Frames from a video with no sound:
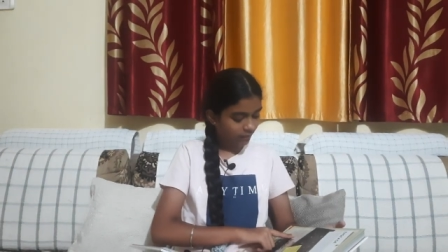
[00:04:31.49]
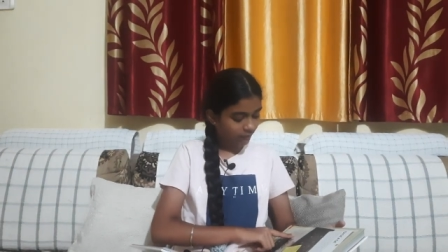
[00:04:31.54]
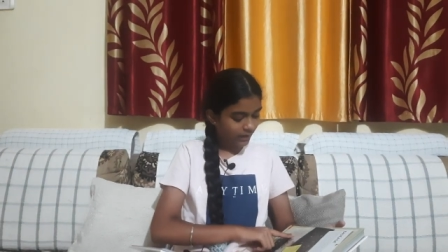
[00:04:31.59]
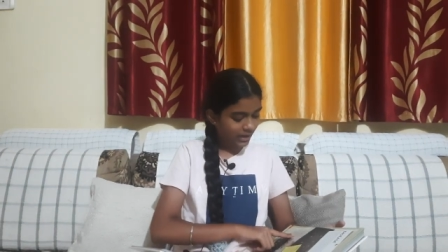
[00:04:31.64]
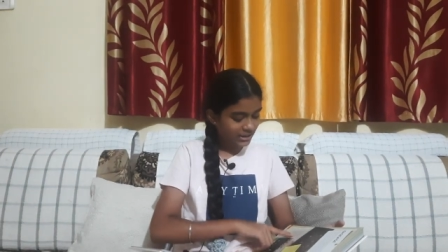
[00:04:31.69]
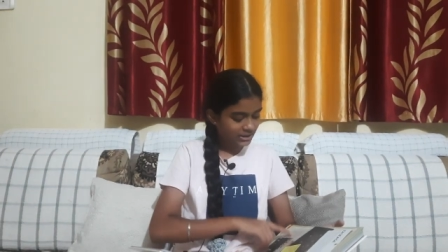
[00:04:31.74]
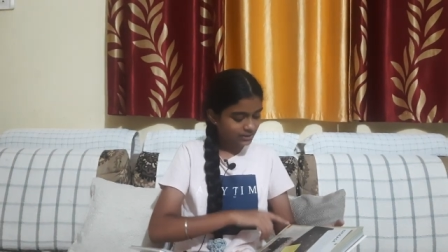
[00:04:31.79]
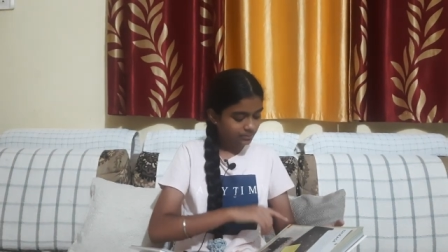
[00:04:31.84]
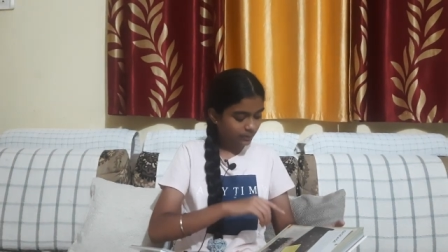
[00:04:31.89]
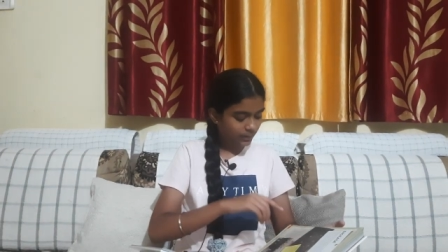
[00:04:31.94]
A
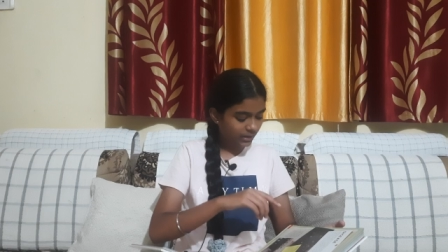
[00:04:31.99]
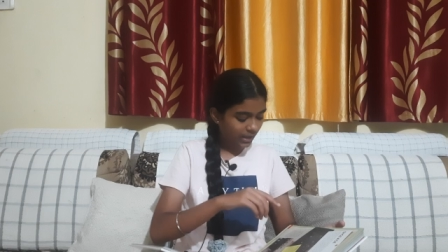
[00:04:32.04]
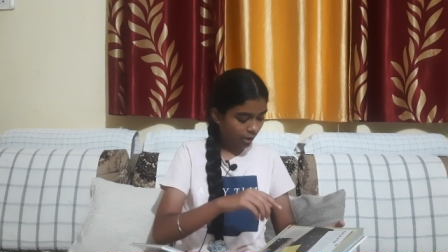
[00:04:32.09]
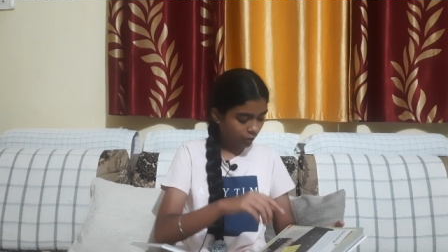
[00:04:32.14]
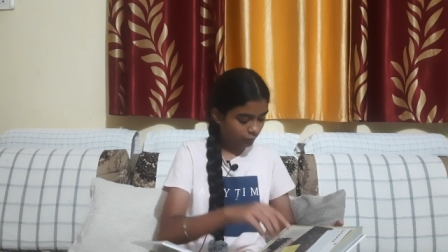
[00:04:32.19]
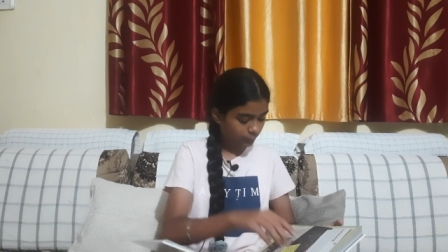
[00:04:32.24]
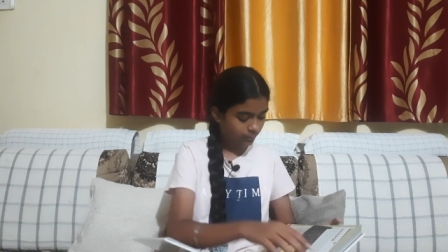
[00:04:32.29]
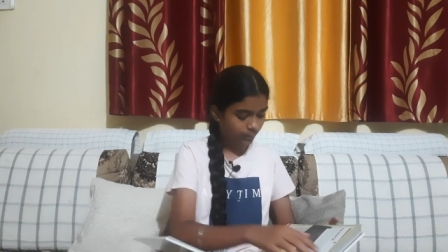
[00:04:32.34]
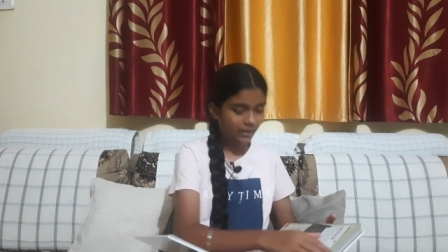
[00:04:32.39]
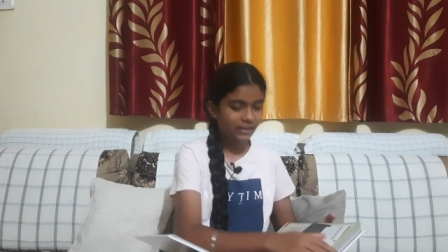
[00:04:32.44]
widespread
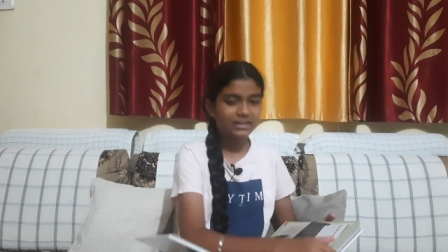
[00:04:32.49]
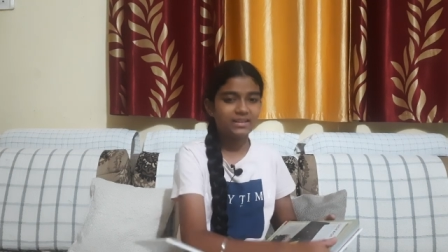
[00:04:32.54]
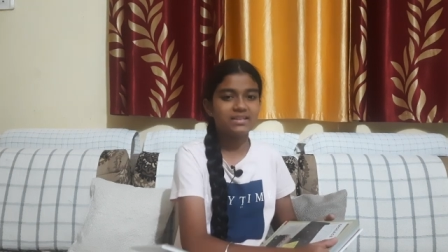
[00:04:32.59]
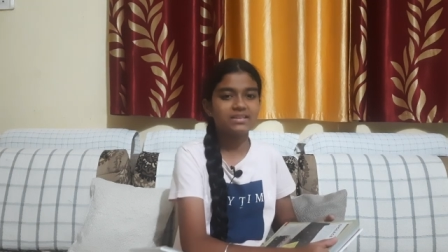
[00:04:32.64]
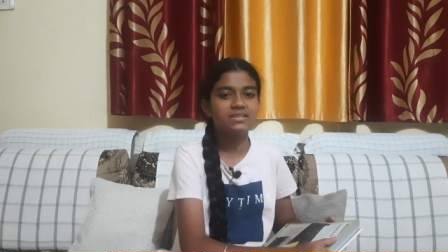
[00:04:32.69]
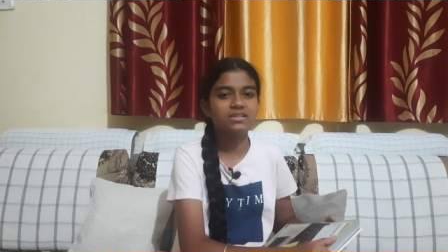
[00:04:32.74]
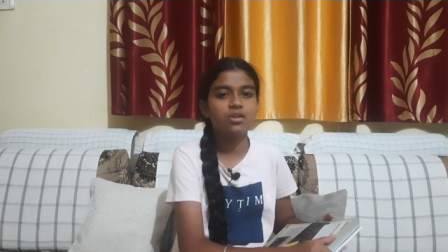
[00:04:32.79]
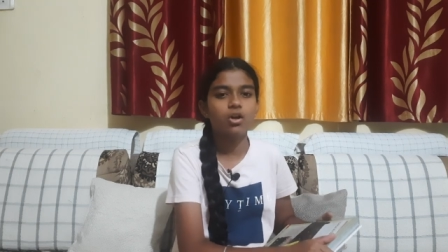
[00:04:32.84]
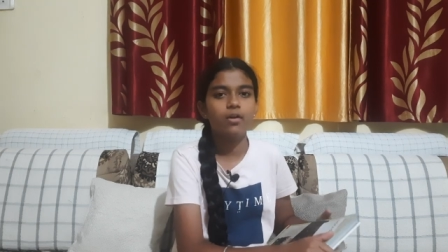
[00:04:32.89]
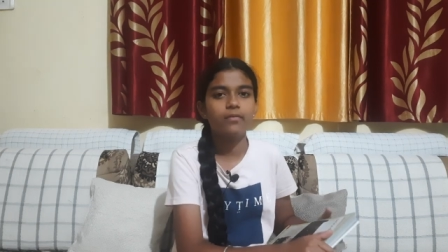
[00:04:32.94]
outbreak
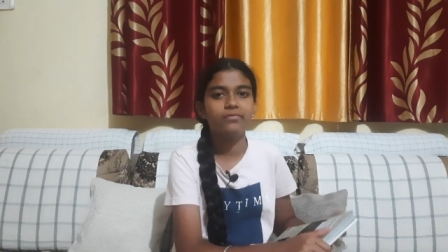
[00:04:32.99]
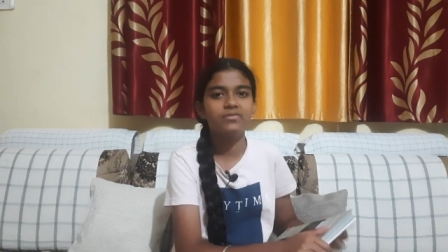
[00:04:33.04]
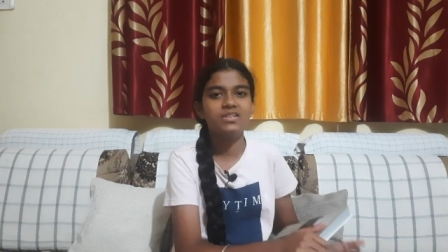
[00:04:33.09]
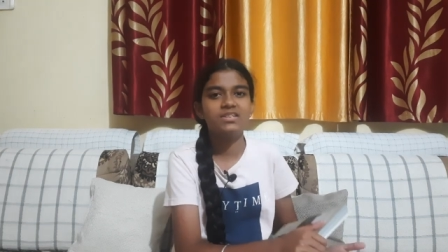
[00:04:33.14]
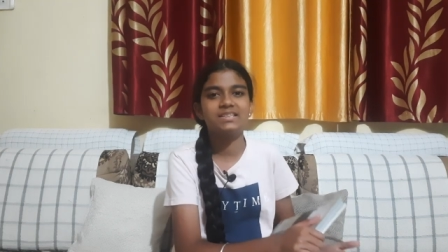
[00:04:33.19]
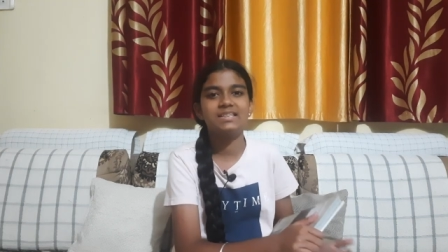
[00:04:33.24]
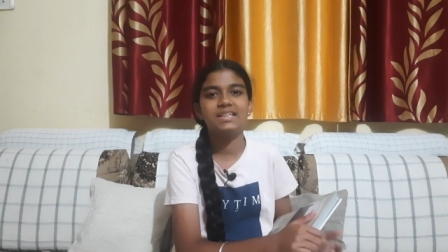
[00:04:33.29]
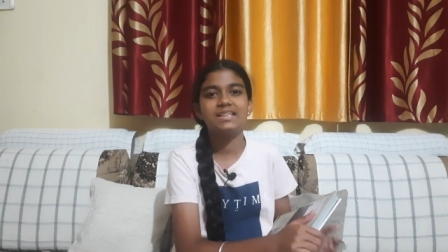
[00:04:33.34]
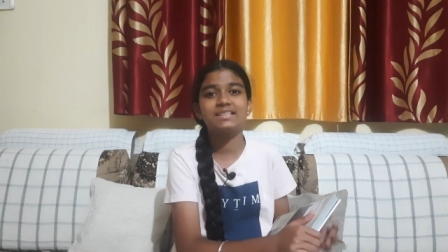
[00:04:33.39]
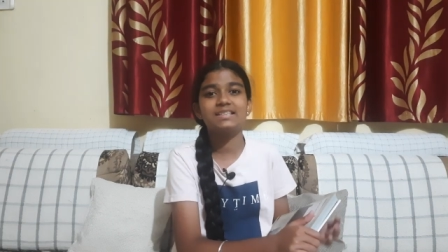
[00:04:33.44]
of
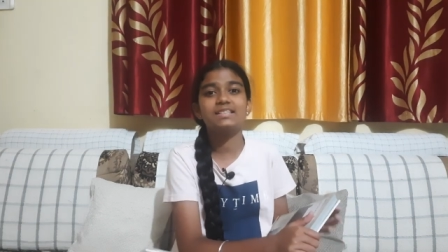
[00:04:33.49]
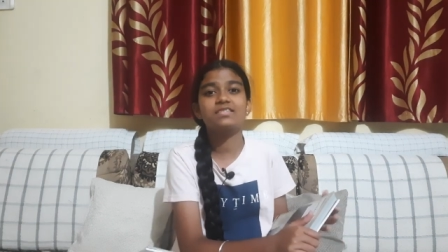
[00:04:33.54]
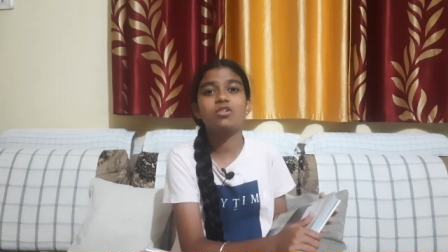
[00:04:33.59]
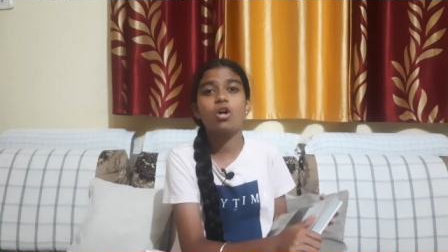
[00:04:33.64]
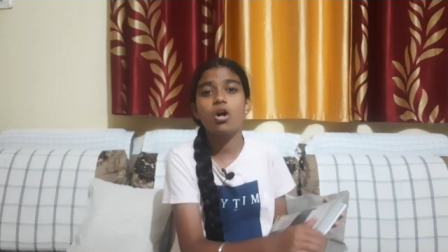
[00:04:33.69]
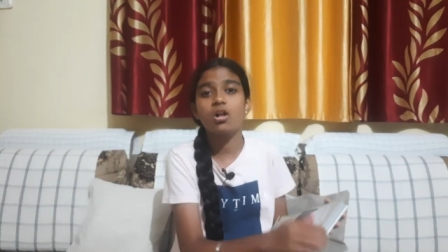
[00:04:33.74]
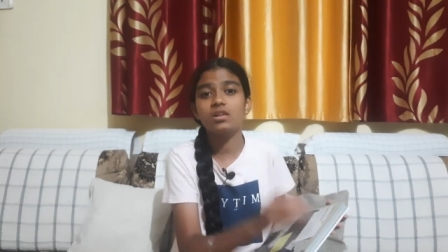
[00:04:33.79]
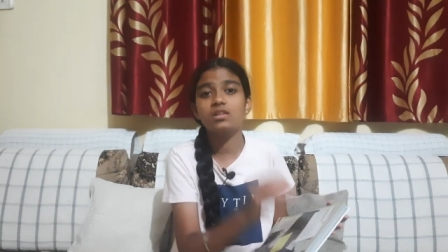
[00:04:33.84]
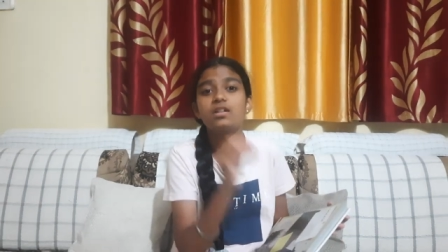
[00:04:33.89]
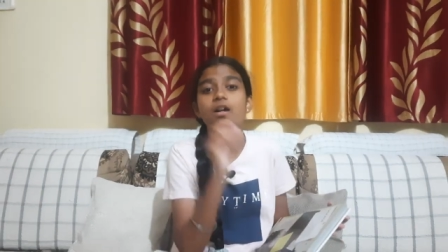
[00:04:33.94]
diseases
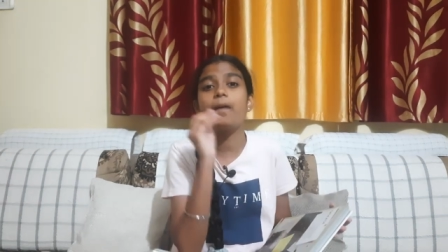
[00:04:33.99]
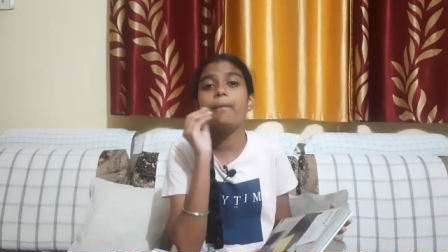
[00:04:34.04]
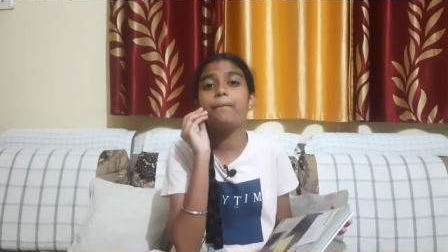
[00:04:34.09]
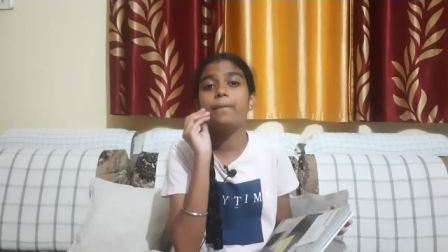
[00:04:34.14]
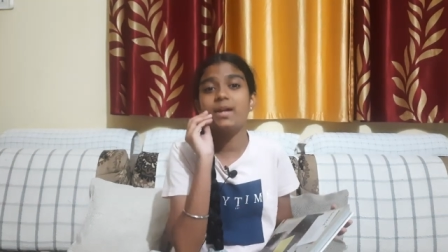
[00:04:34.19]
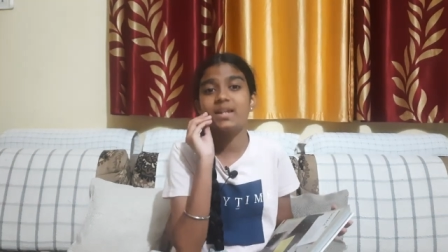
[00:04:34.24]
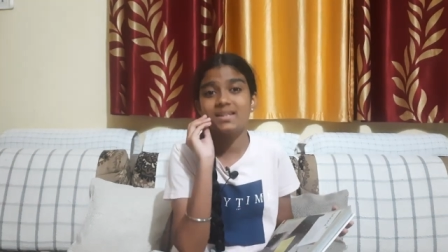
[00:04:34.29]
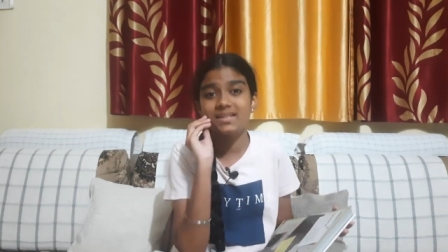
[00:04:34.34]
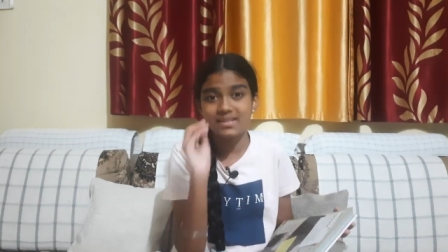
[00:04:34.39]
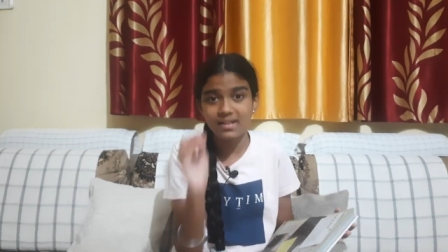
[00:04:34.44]
called a
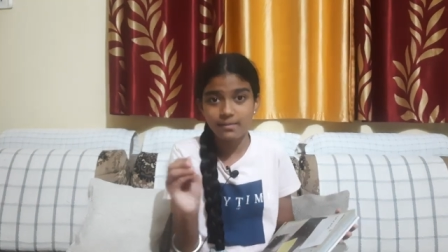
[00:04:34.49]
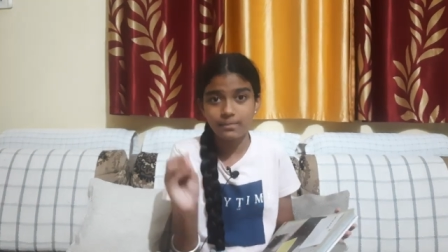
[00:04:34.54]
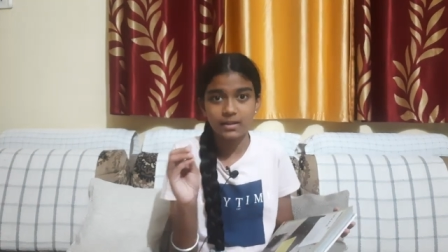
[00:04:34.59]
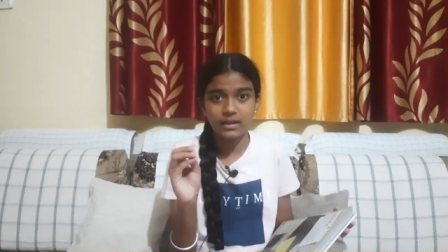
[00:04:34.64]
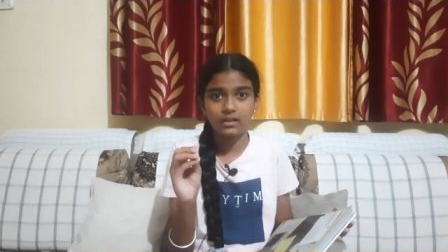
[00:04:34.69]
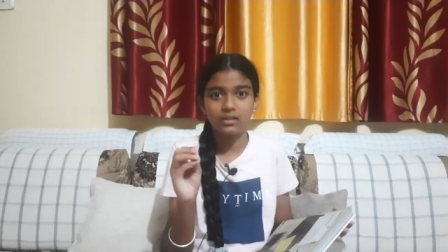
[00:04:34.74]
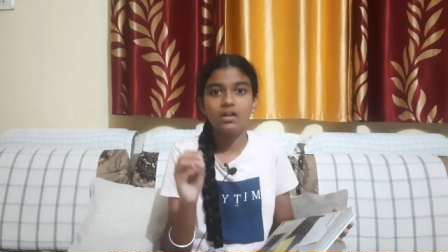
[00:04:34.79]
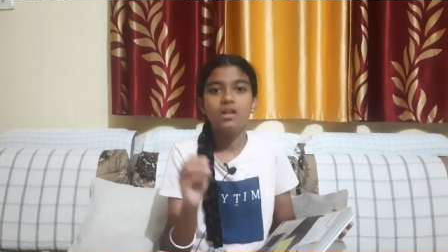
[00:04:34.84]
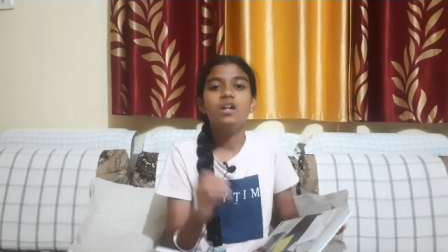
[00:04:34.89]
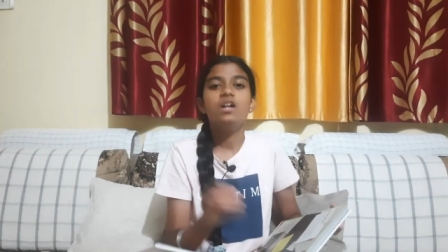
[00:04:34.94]

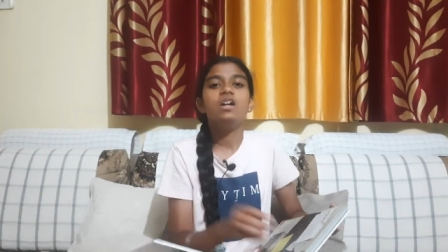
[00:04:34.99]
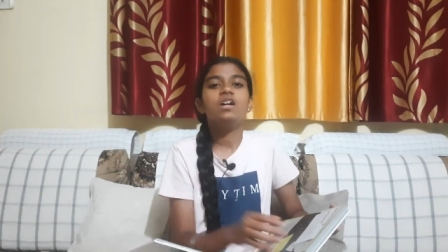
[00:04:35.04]
pandemic.